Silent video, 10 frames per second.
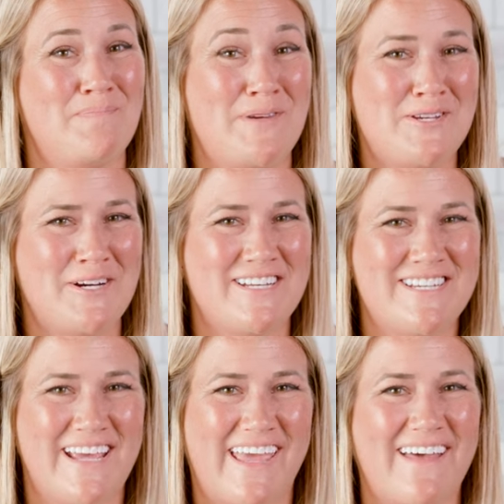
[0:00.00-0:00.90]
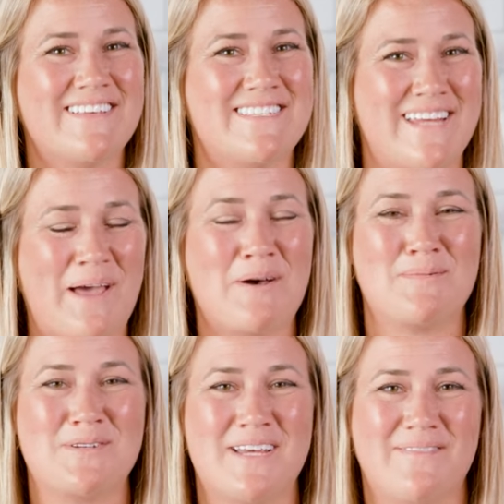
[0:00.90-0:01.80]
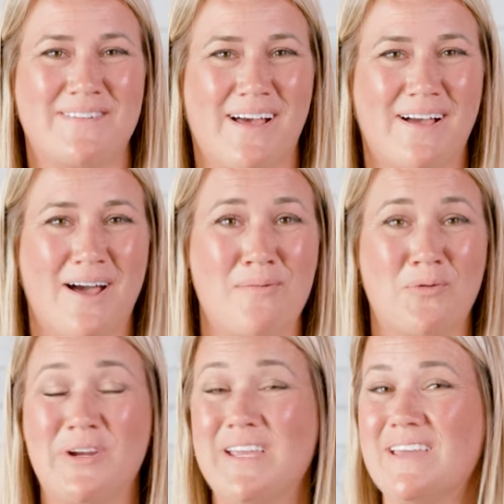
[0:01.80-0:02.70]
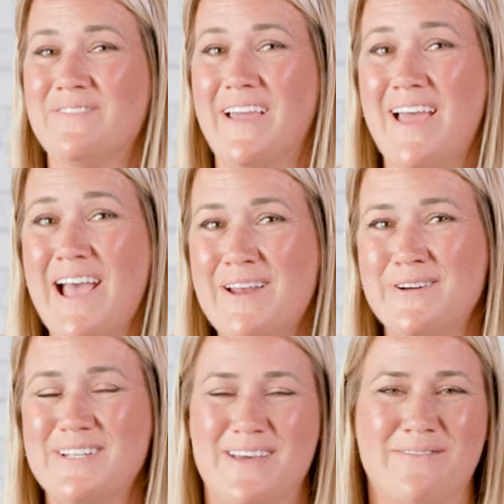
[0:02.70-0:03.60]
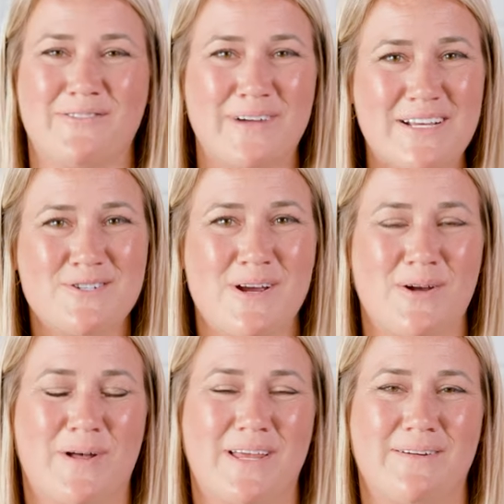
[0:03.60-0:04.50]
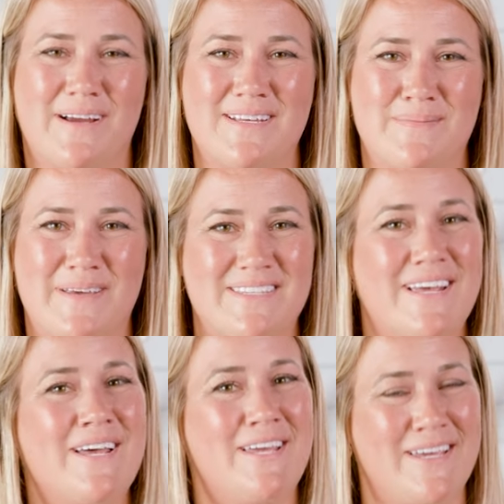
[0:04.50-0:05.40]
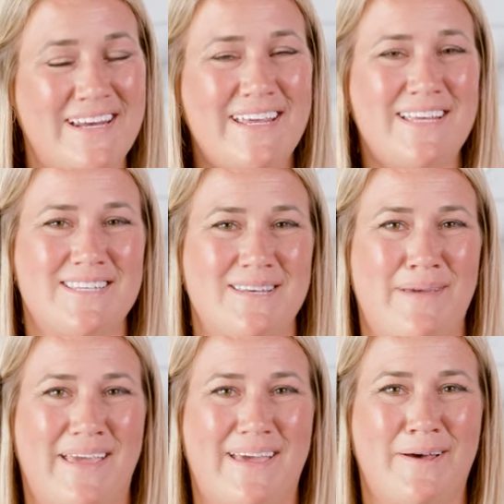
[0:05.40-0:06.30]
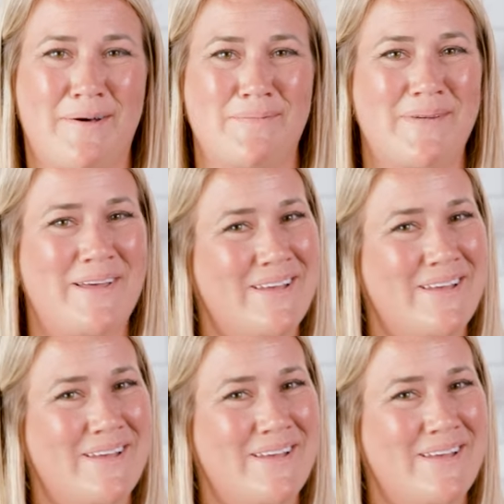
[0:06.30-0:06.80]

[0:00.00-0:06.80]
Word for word: Be sure to check out thestayathomechef.com, where you can find hundreds of restaurant quality recipes you can easily make at home.